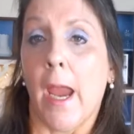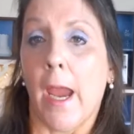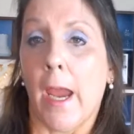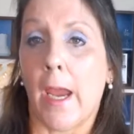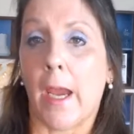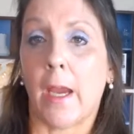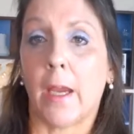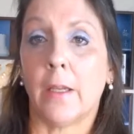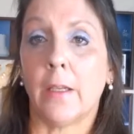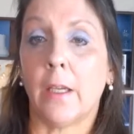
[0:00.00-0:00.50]

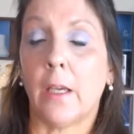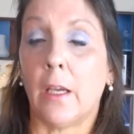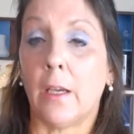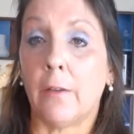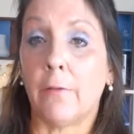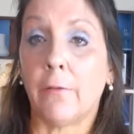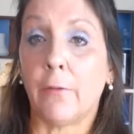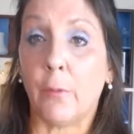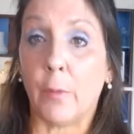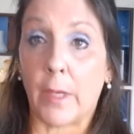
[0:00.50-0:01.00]
And
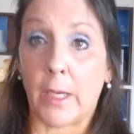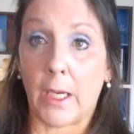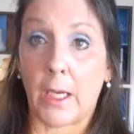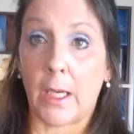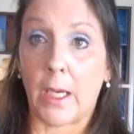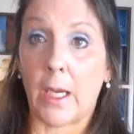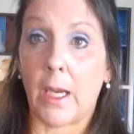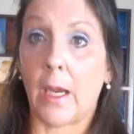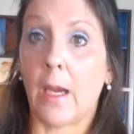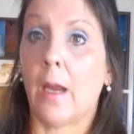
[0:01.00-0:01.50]
if
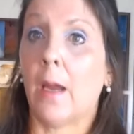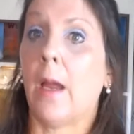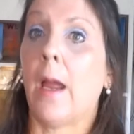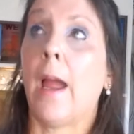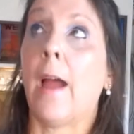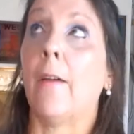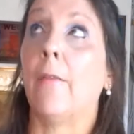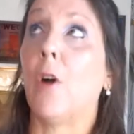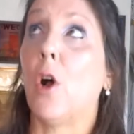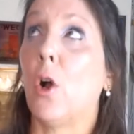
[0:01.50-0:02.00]
we
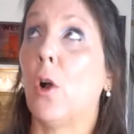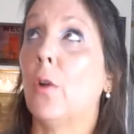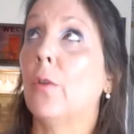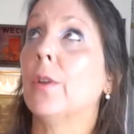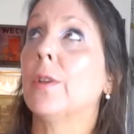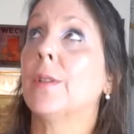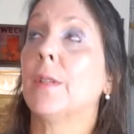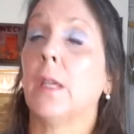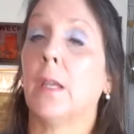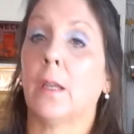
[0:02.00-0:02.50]
have all
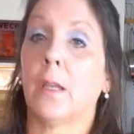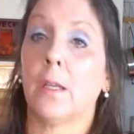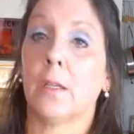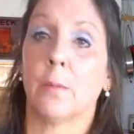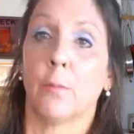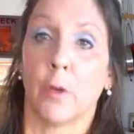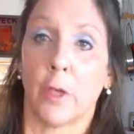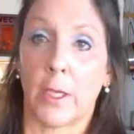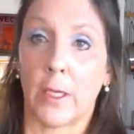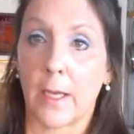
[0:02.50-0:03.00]
the ceiling
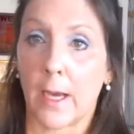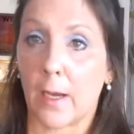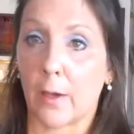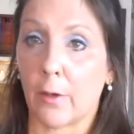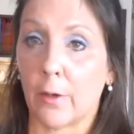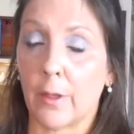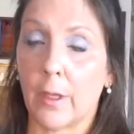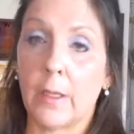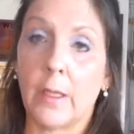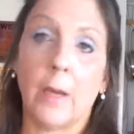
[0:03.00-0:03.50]
debris down
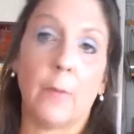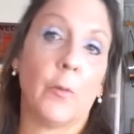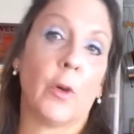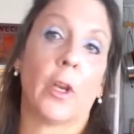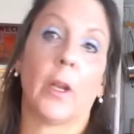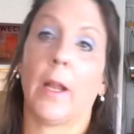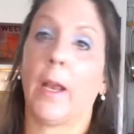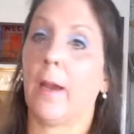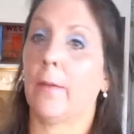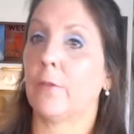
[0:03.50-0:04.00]
on it, then we're
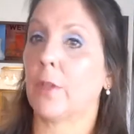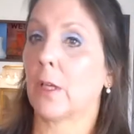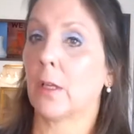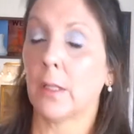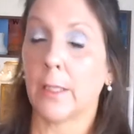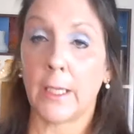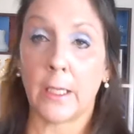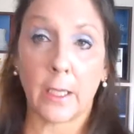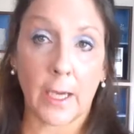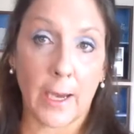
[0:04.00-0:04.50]
gonna have to
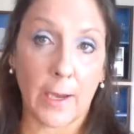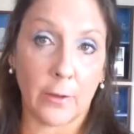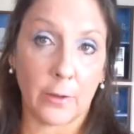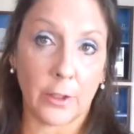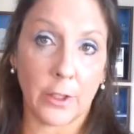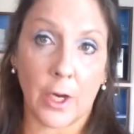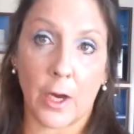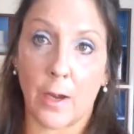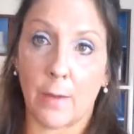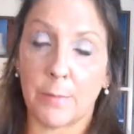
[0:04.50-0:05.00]
clean the
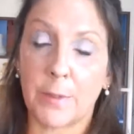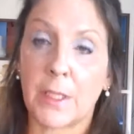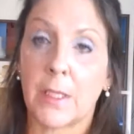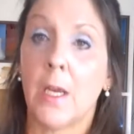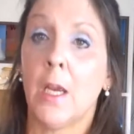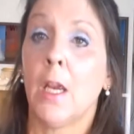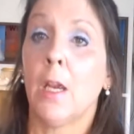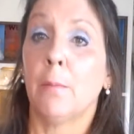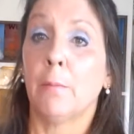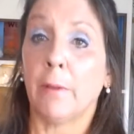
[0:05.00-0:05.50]
countertops
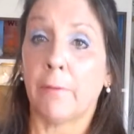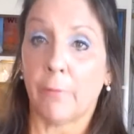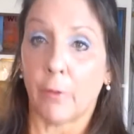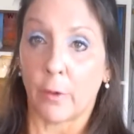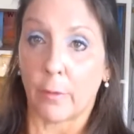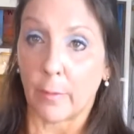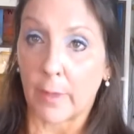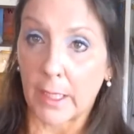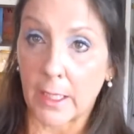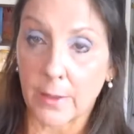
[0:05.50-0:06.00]

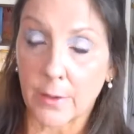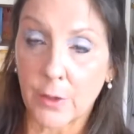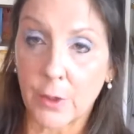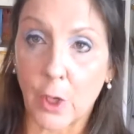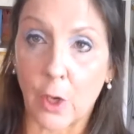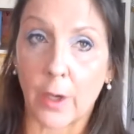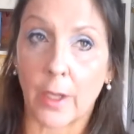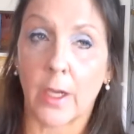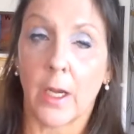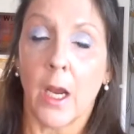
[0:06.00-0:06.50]
before we get
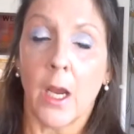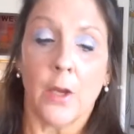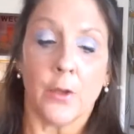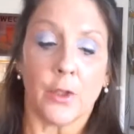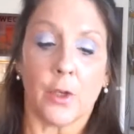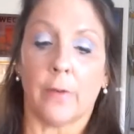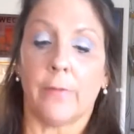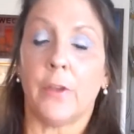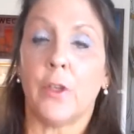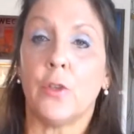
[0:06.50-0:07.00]
started.
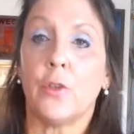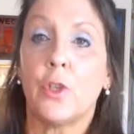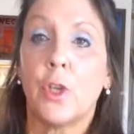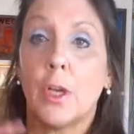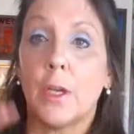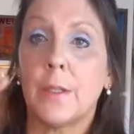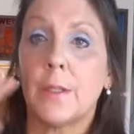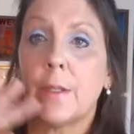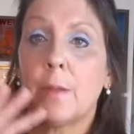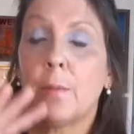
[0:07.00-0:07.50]
So if you
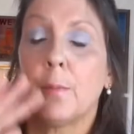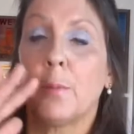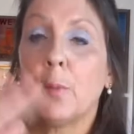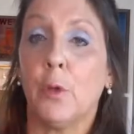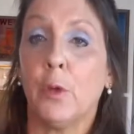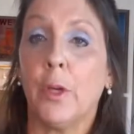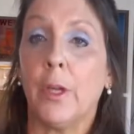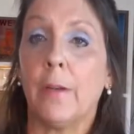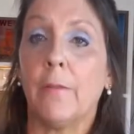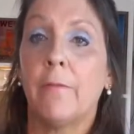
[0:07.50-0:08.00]
just
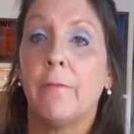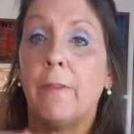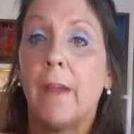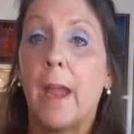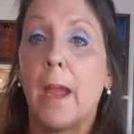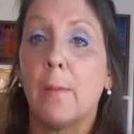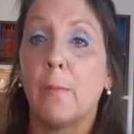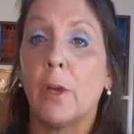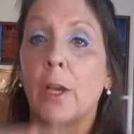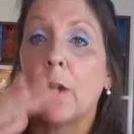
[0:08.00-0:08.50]
put
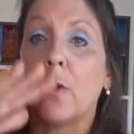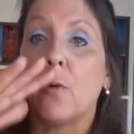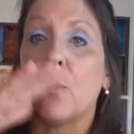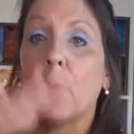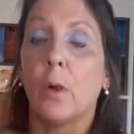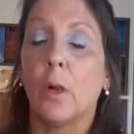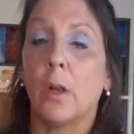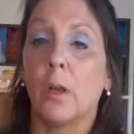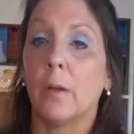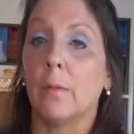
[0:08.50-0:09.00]
fabric
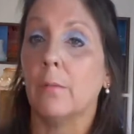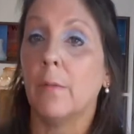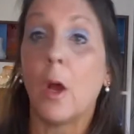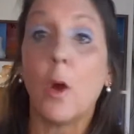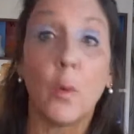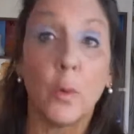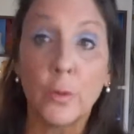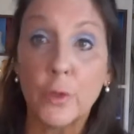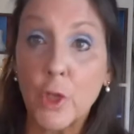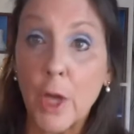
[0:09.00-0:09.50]
or
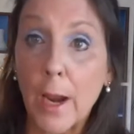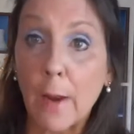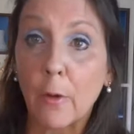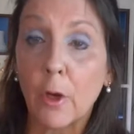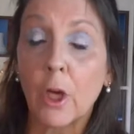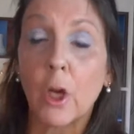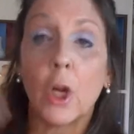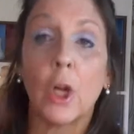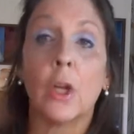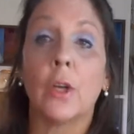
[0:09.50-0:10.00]
old
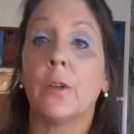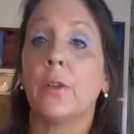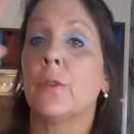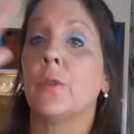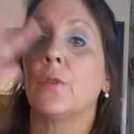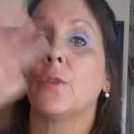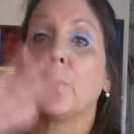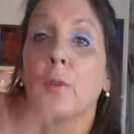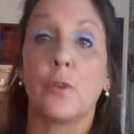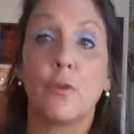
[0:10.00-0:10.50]
shower
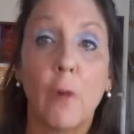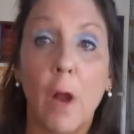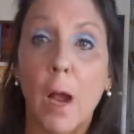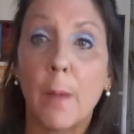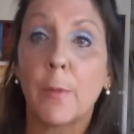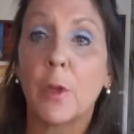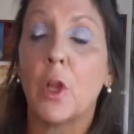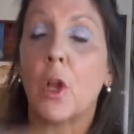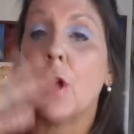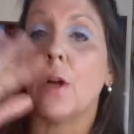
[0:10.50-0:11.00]
curtains or
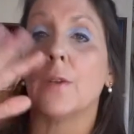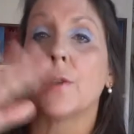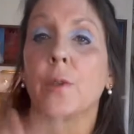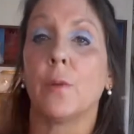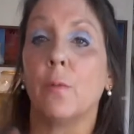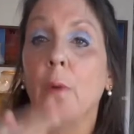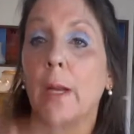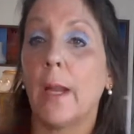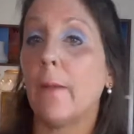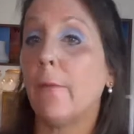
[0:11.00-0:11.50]
drop cloths or
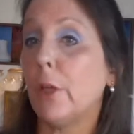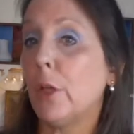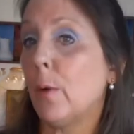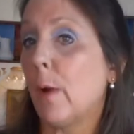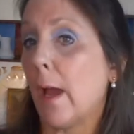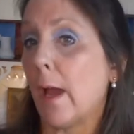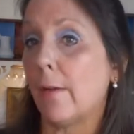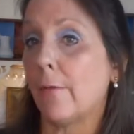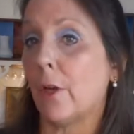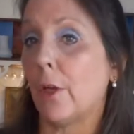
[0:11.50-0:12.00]
whatever you
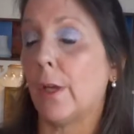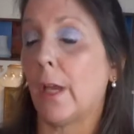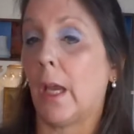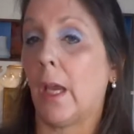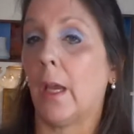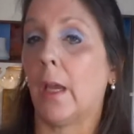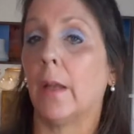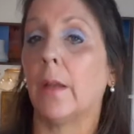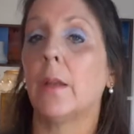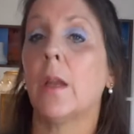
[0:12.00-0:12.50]
have on
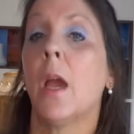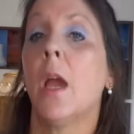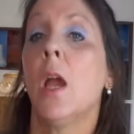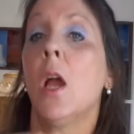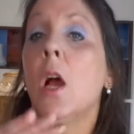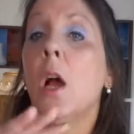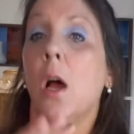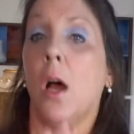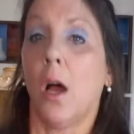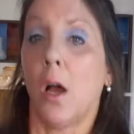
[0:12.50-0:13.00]
hand
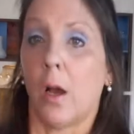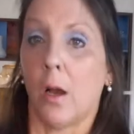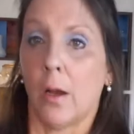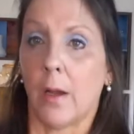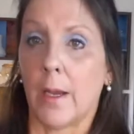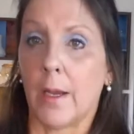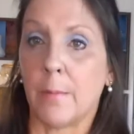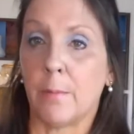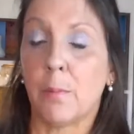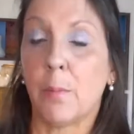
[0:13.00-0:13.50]
uh,
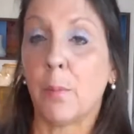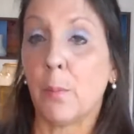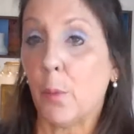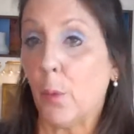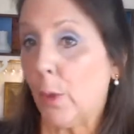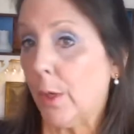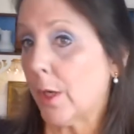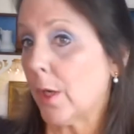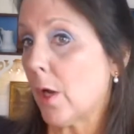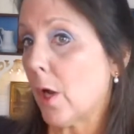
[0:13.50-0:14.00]
and
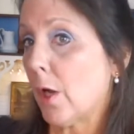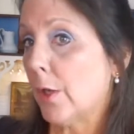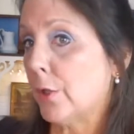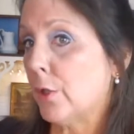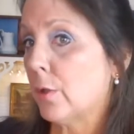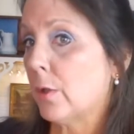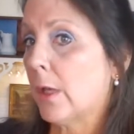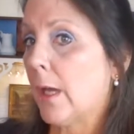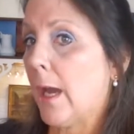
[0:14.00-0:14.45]
put it on your